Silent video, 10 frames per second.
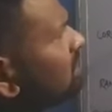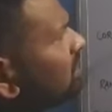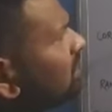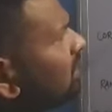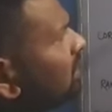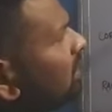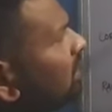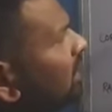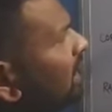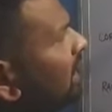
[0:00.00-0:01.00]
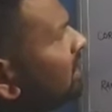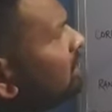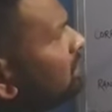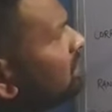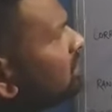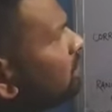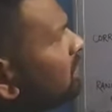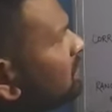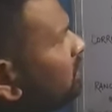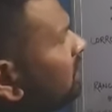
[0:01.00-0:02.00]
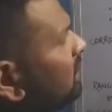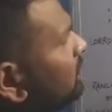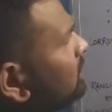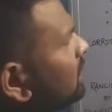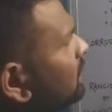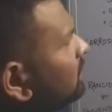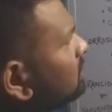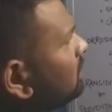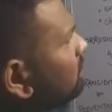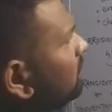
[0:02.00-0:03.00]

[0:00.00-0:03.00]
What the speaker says: change in color. Iron plus copper sulfate gives iron